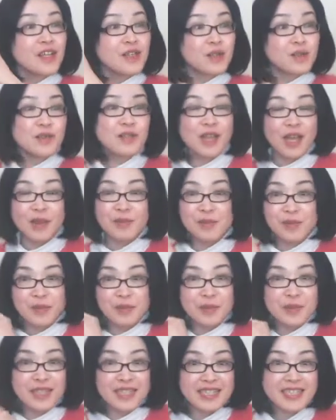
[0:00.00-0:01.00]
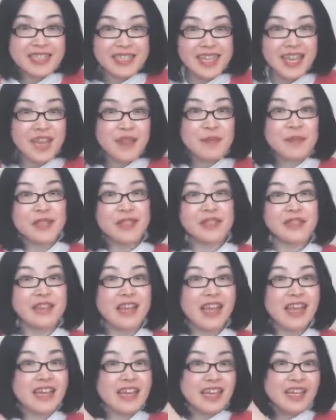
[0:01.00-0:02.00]
two types of listening, but
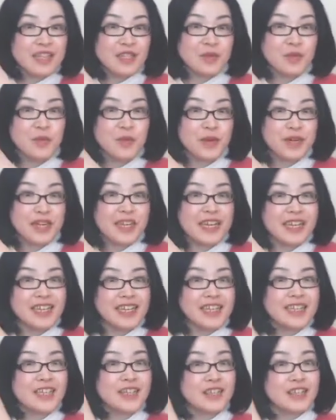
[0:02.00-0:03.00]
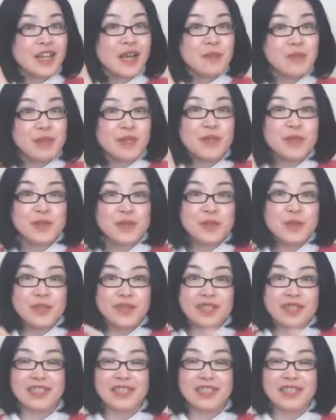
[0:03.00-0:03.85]
today is more like number 2,